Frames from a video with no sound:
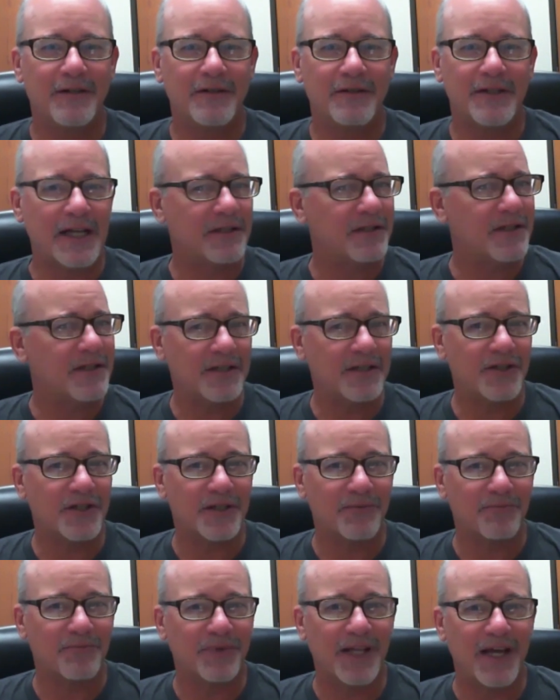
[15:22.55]
That's not just
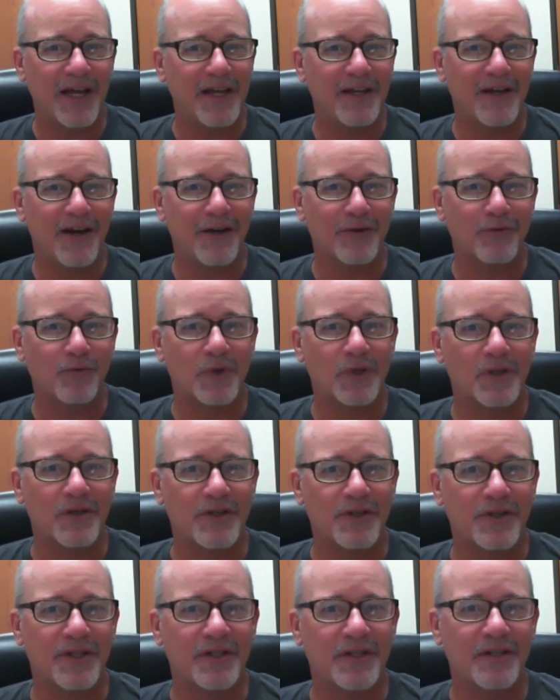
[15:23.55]
a play on
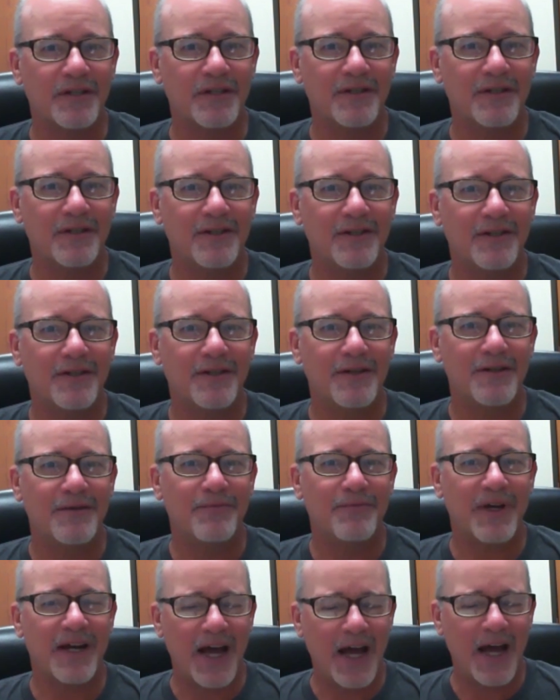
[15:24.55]
words,
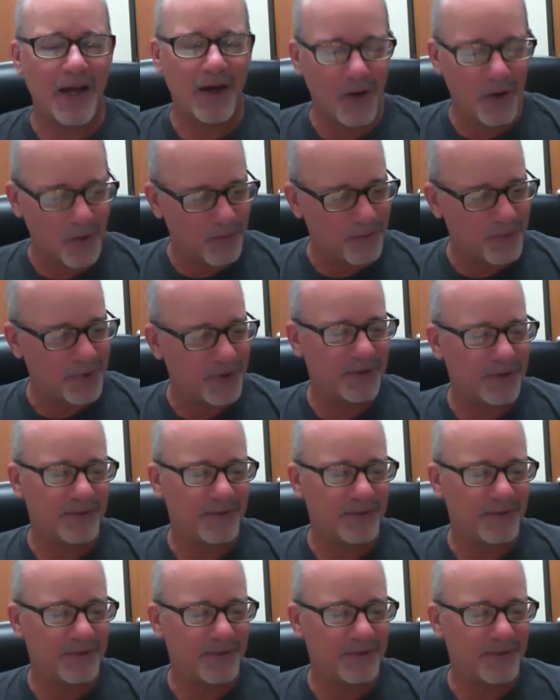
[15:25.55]
but I hope